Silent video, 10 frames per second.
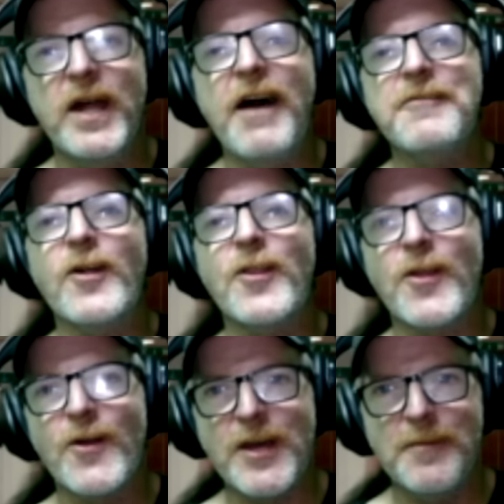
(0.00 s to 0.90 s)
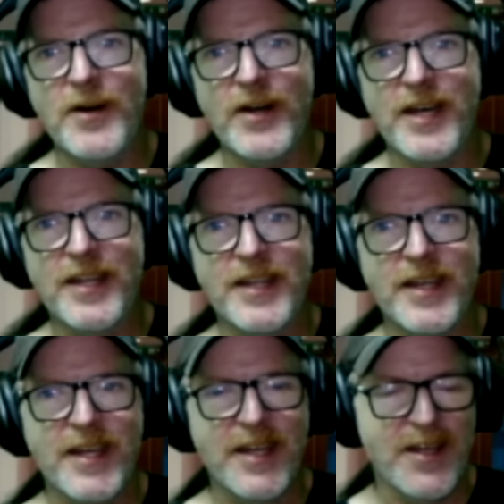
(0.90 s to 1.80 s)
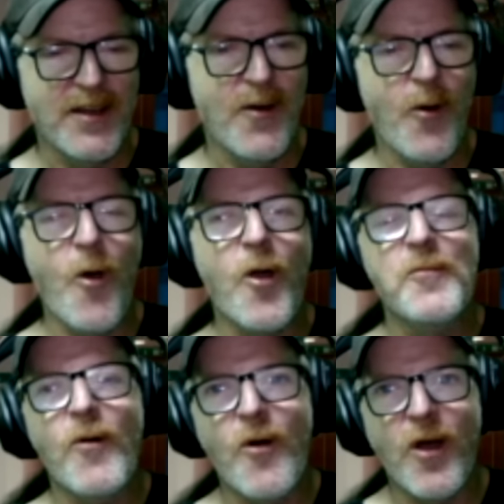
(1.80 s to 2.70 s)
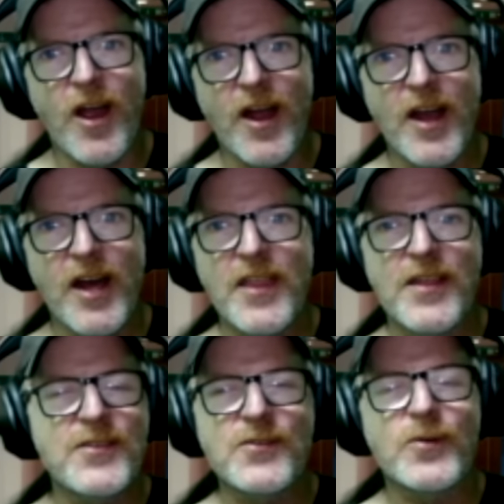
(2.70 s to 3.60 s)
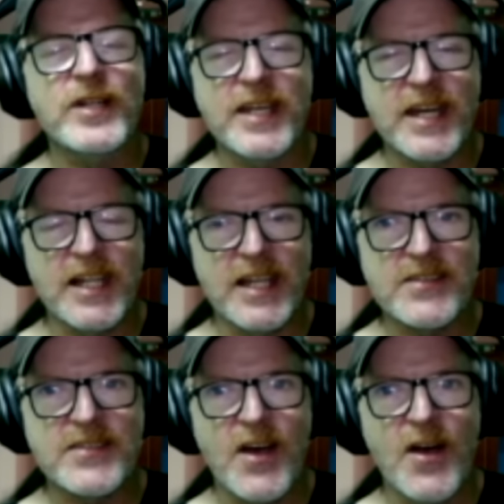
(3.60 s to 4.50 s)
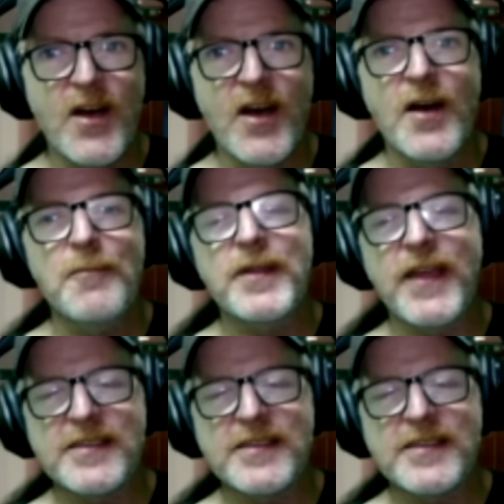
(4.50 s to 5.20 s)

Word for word: They could have went after $30 million or more. This is ridiculous.